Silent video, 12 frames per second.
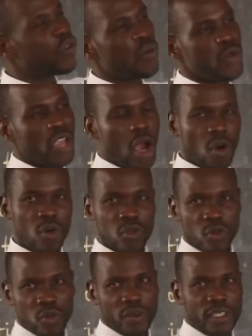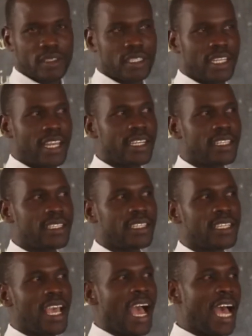form your own quick
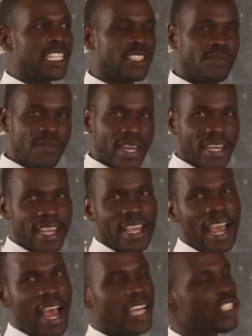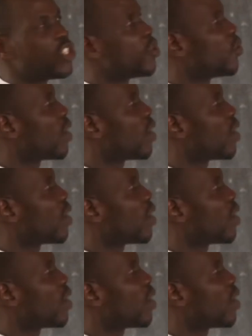sentences, as many as you